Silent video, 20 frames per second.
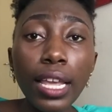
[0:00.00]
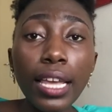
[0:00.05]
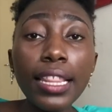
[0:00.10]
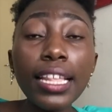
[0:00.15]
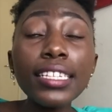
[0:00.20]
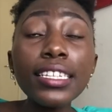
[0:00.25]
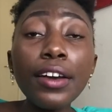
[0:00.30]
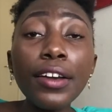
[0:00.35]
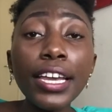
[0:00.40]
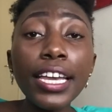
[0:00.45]

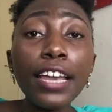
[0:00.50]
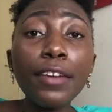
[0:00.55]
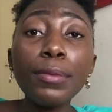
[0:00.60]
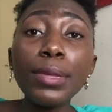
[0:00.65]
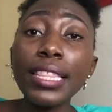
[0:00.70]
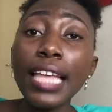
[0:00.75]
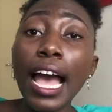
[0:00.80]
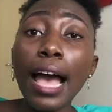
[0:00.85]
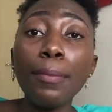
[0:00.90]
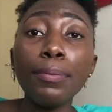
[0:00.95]
that's how he gave
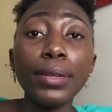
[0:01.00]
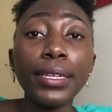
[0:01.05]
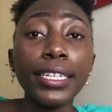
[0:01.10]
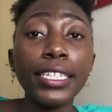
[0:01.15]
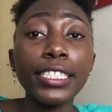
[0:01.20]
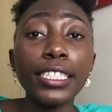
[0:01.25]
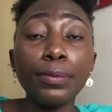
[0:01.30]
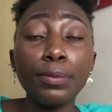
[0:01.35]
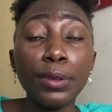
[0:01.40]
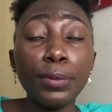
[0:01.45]
me the
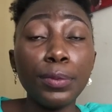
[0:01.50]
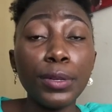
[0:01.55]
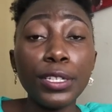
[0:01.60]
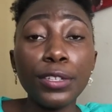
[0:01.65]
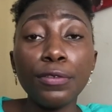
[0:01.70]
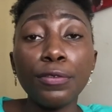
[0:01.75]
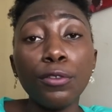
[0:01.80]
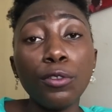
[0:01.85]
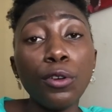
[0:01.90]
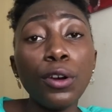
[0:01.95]
application
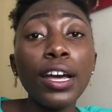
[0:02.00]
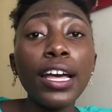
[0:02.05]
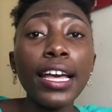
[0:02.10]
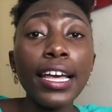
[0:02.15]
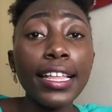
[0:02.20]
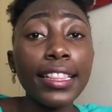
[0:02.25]
papers for